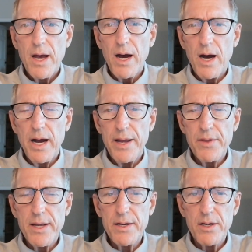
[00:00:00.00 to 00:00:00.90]
And
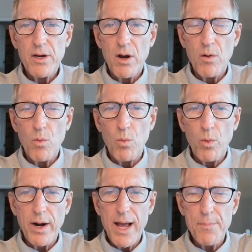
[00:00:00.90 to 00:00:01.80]
then
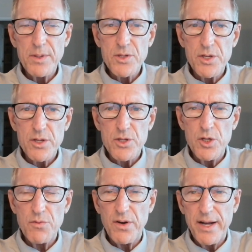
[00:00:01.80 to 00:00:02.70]
what happens is
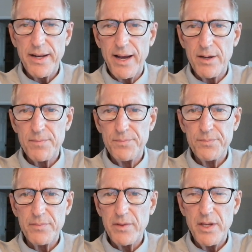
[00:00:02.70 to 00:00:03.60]
you find
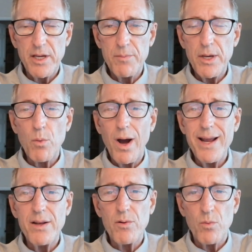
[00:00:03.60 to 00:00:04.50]
out it could be
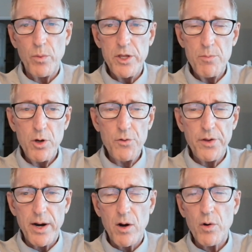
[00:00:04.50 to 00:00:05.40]
right when you move
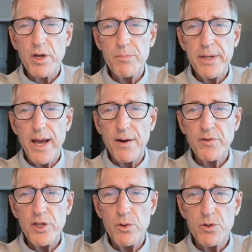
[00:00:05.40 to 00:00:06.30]
there, or it could be
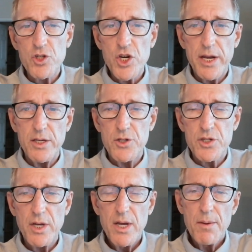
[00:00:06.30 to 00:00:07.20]
after you
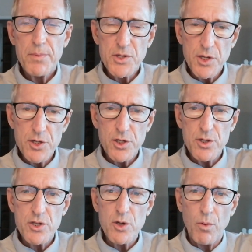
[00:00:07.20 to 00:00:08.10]
change
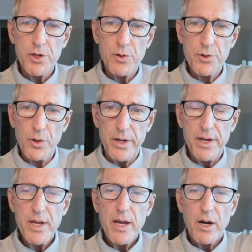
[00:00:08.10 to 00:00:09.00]
positions to what you're doing.
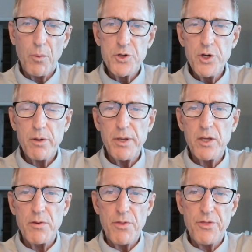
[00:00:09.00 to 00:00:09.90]
In other words, you could
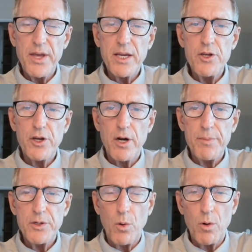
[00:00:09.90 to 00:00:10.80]
be thinking you're going to
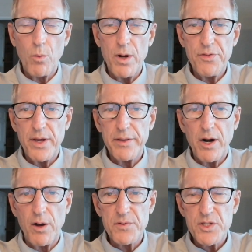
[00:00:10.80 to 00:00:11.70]
be doing one thing, and
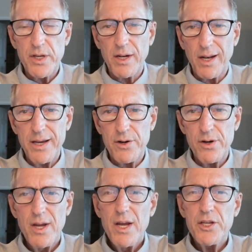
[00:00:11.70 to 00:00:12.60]
then all of a sudden
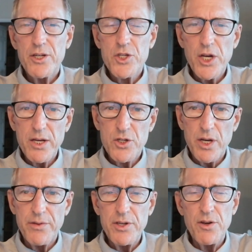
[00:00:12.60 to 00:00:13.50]
later you change
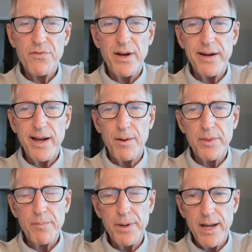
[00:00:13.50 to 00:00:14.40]
it, and then you find
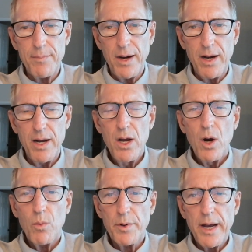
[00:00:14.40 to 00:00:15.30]
out that Panama
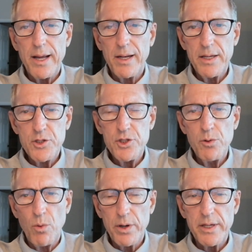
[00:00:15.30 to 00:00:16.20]
will not let
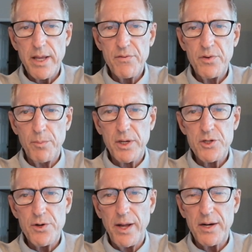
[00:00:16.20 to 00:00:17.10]
you work in that field
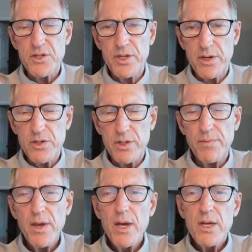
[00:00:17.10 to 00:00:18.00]
because you're not a citizen.
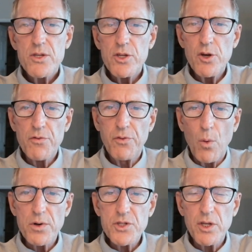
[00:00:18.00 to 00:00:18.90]
So you're
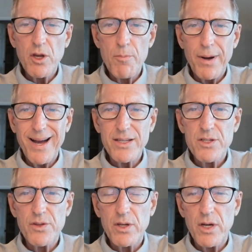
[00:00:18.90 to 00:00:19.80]
forced to go back
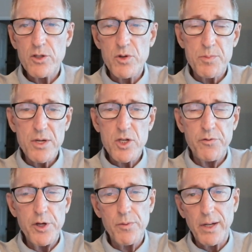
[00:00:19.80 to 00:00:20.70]
to the country, especially
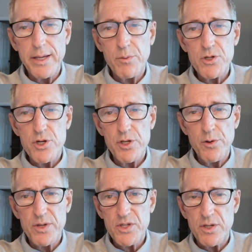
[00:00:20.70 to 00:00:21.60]
if you relinquish your U.S.